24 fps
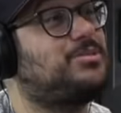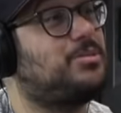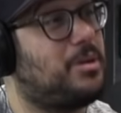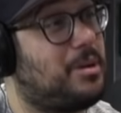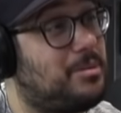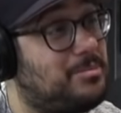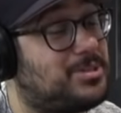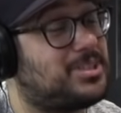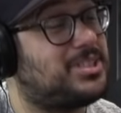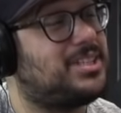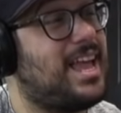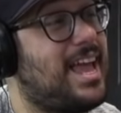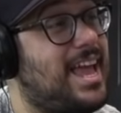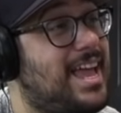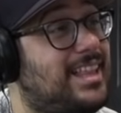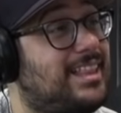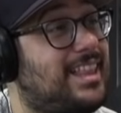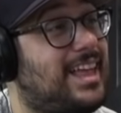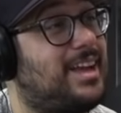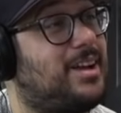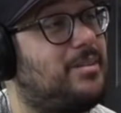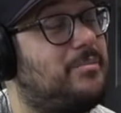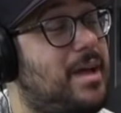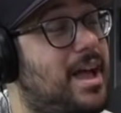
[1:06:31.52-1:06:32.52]
what I'm saying.
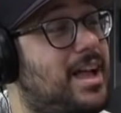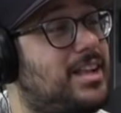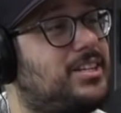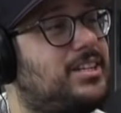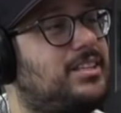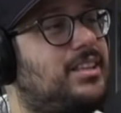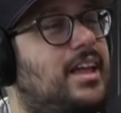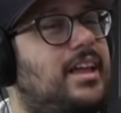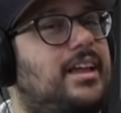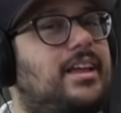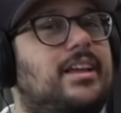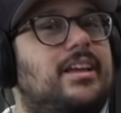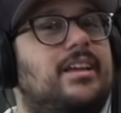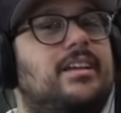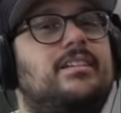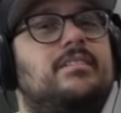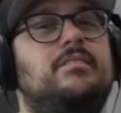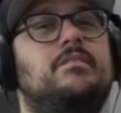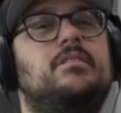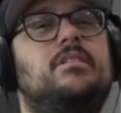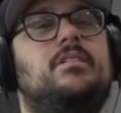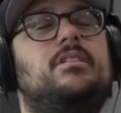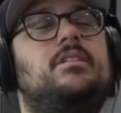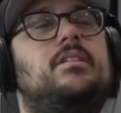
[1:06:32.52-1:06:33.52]
Like, imagine, like,
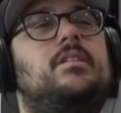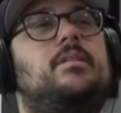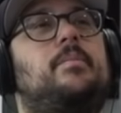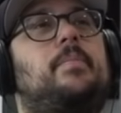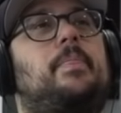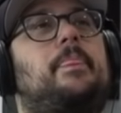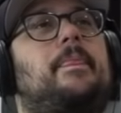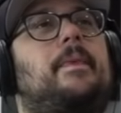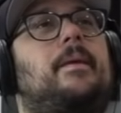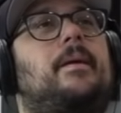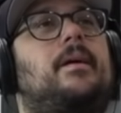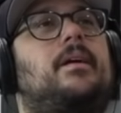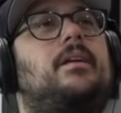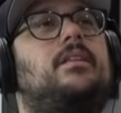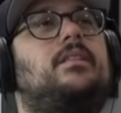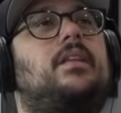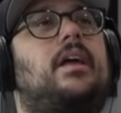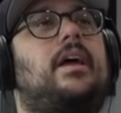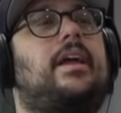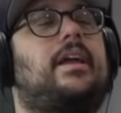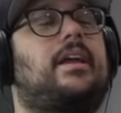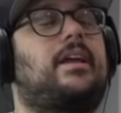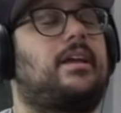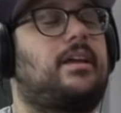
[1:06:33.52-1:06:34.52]

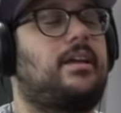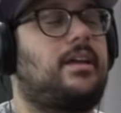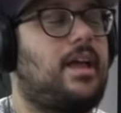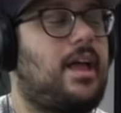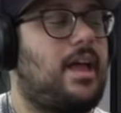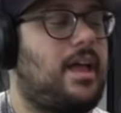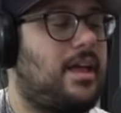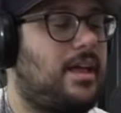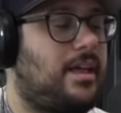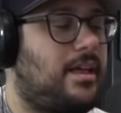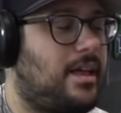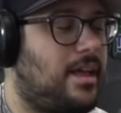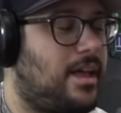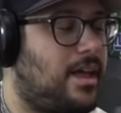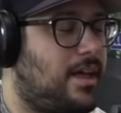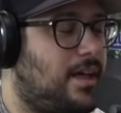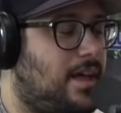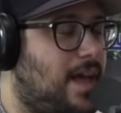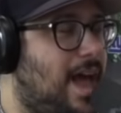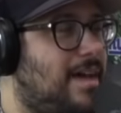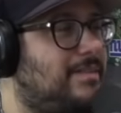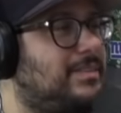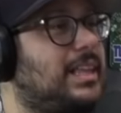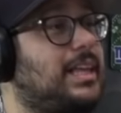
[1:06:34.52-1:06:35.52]
like
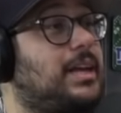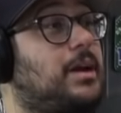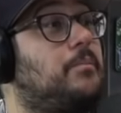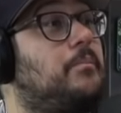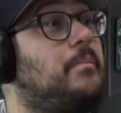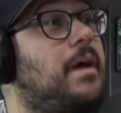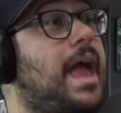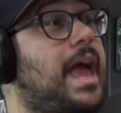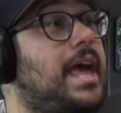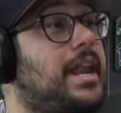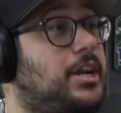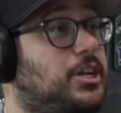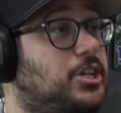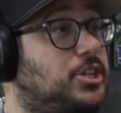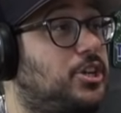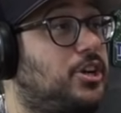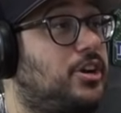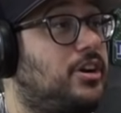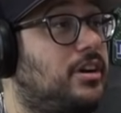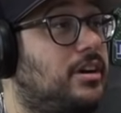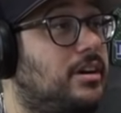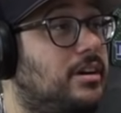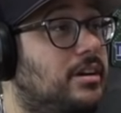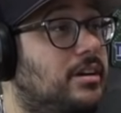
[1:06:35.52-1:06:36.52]
having, like, a
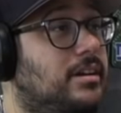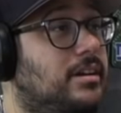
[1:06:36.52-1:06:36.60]
manager.